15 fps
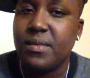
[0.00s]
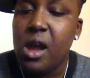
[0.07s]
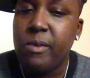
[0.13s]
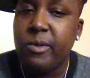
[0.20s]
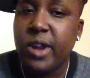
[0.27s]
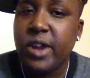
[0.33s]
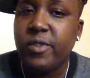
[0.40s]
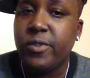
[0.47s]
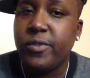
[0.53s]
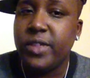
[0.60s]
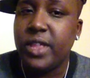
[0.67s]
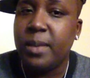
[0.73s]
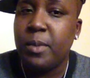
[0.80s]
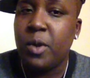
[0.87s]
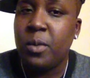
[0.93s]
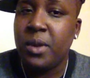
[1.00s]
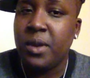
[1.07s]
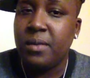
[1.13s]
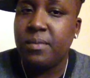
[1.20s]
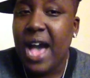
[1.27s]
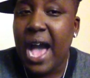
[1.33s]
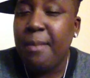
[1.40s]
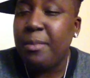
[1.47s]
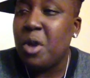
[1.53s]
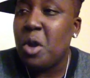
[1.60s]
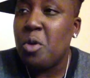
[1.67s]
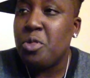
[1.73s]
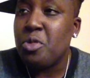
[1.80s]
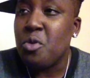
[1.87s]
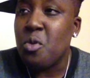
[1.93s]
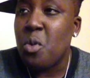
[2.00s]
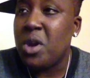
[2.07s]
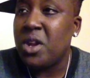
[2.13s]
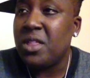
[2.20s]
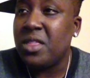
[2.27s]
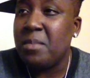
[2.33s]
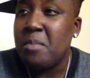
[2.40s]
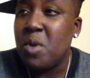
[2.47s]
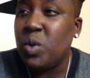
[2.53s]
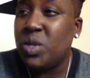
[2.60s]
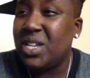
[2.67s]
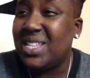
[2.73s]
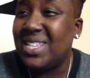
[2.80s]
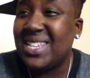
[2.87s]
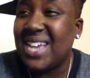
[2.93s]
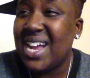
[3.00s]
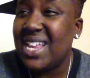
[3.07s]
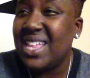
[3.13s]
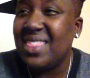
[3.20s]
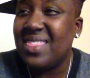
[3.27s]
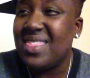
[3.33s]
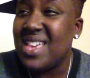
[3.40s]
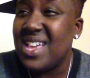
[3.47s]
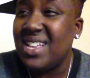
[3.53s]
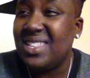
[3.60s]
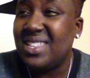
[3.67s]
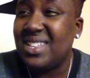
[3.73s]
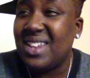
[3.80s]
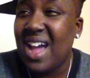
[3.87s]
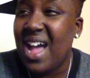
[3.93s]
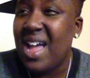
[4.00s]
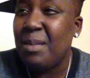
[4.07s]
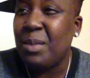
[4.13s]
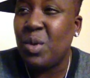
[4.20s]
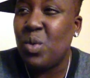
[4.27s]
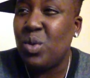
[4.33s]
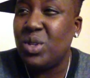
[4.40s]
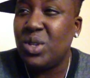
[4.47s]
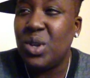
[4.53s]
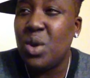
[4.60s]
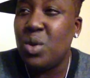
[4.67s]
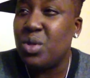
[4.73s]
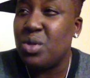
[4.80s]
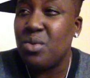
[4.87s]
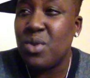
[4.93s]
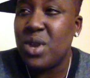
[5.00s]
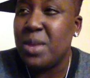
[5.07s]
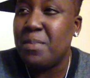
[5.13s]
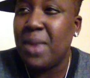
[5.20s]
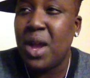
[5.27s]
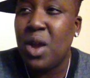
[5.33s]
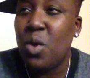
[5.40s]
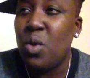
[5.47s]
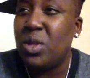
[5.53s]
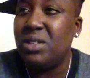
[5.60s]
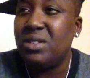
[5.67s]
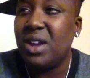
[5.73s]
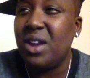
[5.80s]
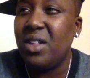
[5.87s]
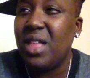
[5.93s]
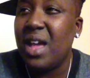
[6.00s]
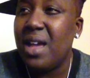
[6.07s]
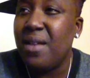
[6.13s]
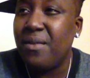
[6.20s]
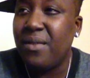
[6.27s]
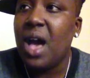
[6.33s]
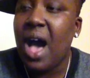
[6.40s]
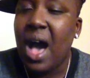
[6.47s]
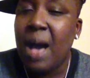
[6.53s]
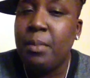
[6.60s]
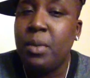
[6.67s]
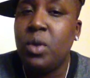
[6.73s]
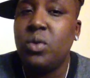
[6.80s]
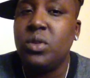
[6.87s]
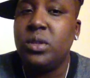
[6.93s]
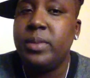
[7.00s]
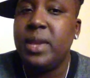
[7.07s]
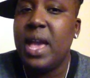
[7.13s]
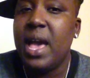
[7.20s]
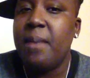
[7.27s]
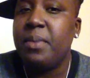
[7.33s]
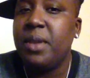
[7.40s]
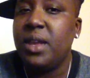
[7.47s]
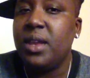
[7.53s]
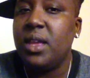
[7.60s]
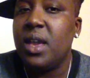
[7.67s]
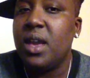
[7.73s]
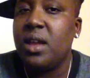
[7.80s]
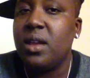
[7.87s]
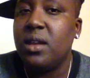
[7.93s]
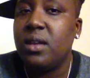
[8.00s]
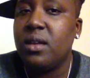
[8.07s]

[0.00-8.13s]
I'm grateful for that moment. I'm going through one of the most exciting things that I'm going to go through in my whole entire life. I'm going to be happy in the end.